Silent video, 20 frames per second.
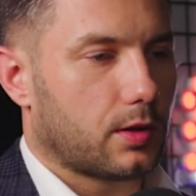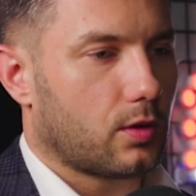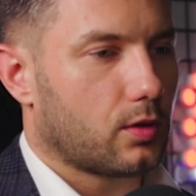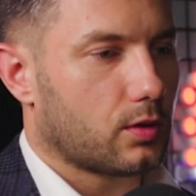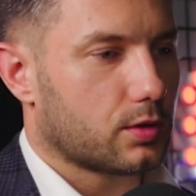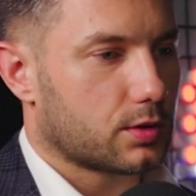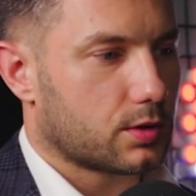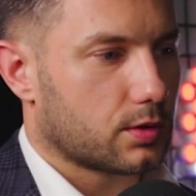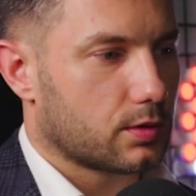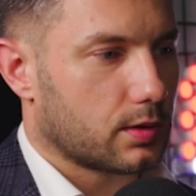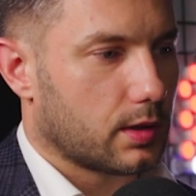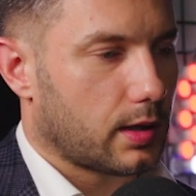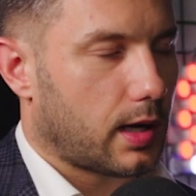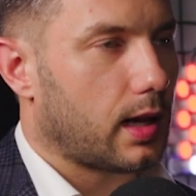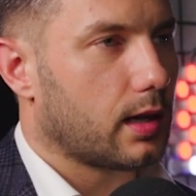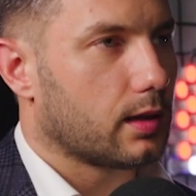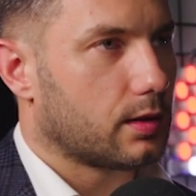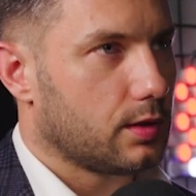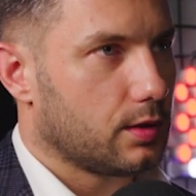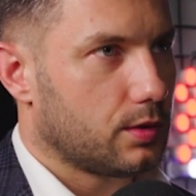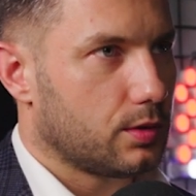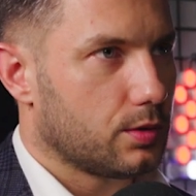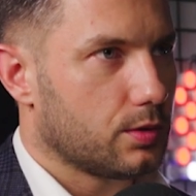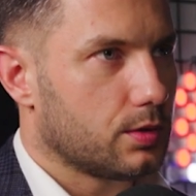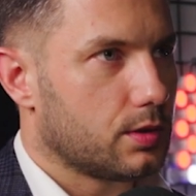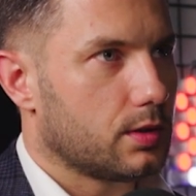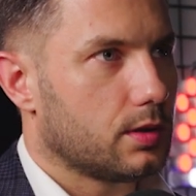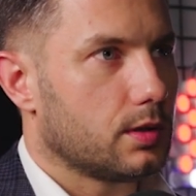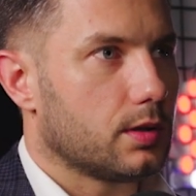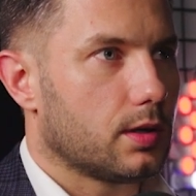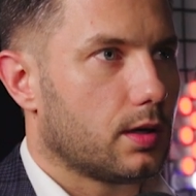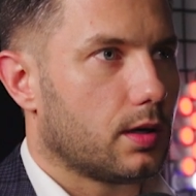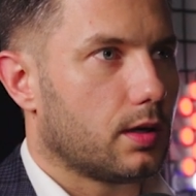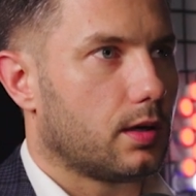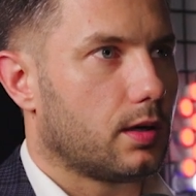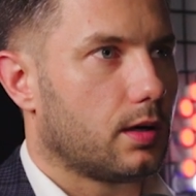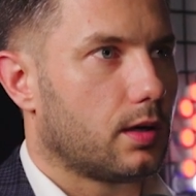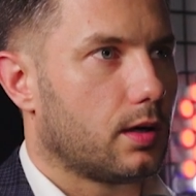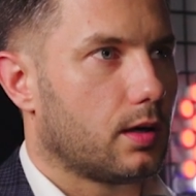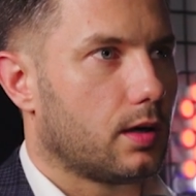also the altitude,
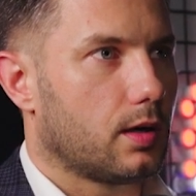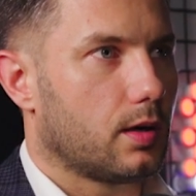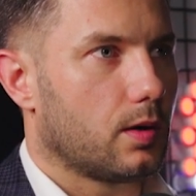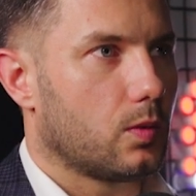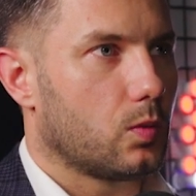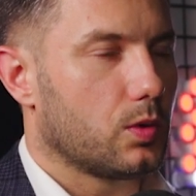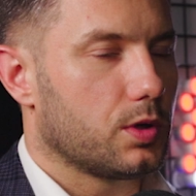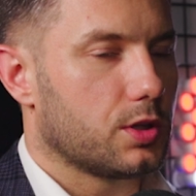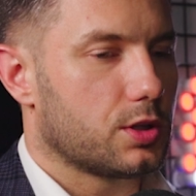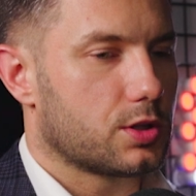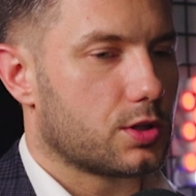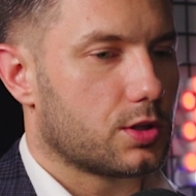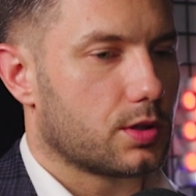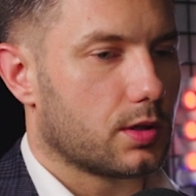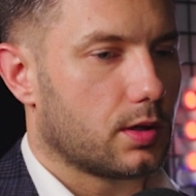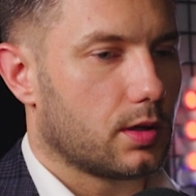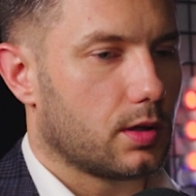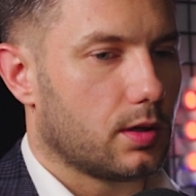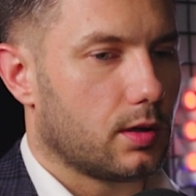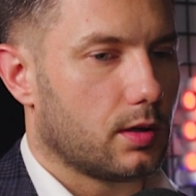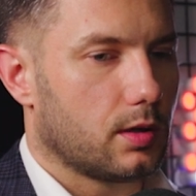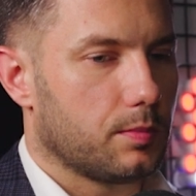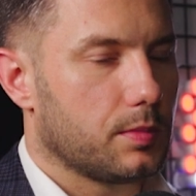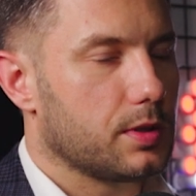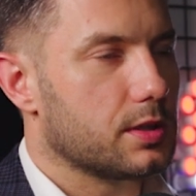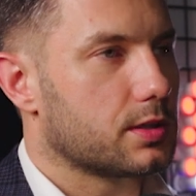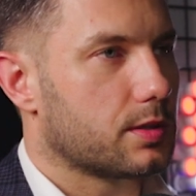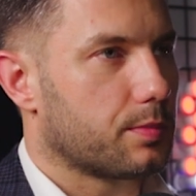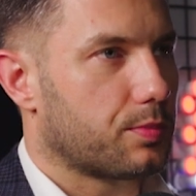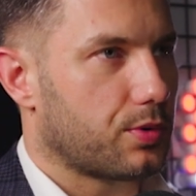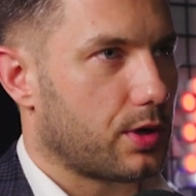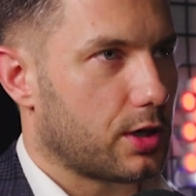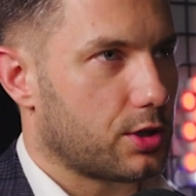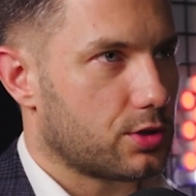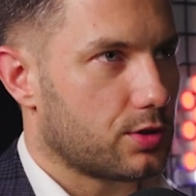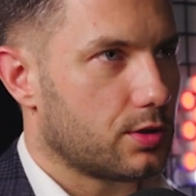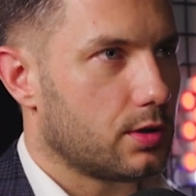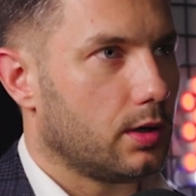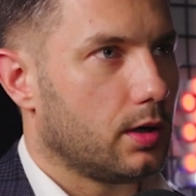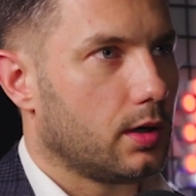which means the
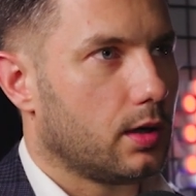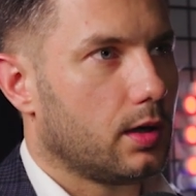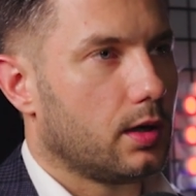pressure.